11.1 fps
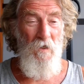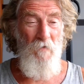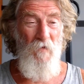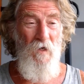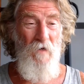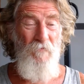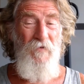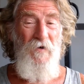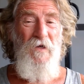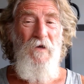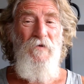My
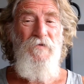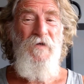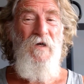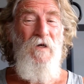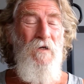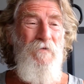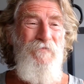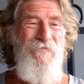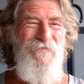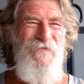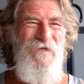videos are
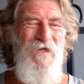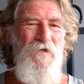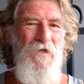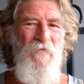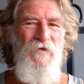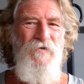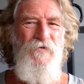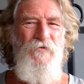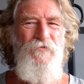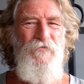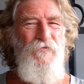a
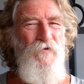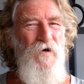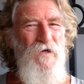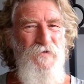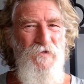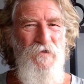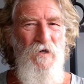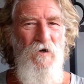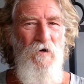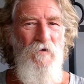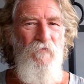demonstration
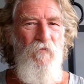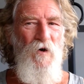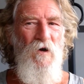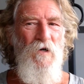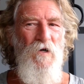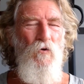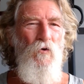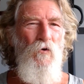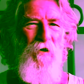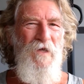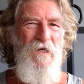of what I
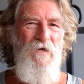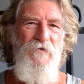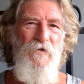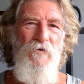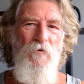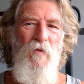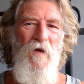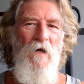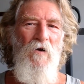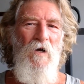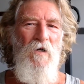call internal
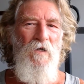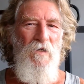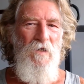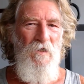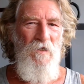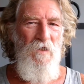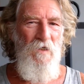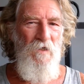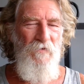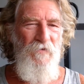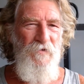power.
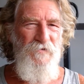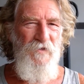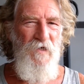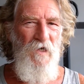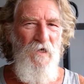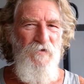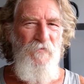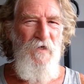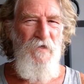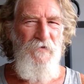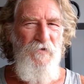This allows
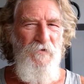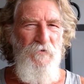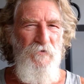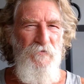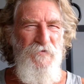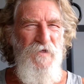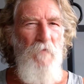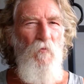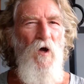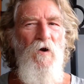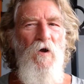me to
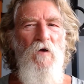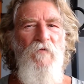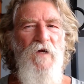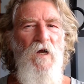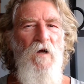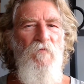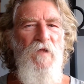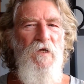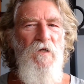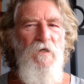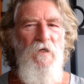somewhat overcome
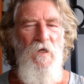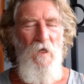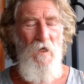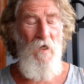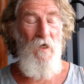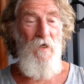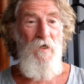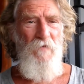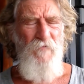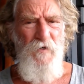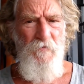the
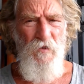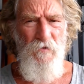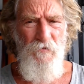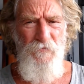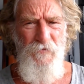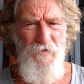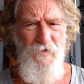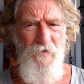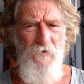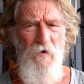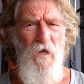inevitable
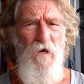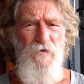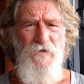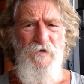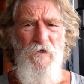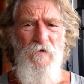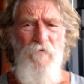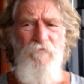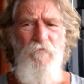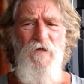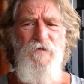deterioration of
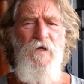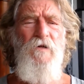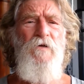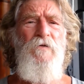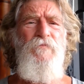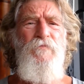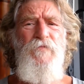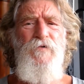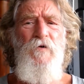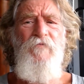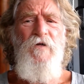
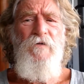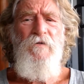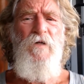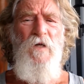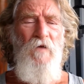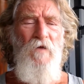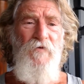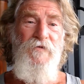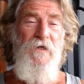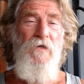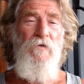muscular-driven
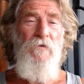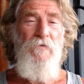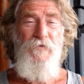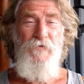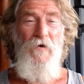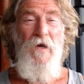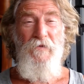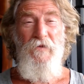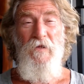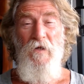physical strength.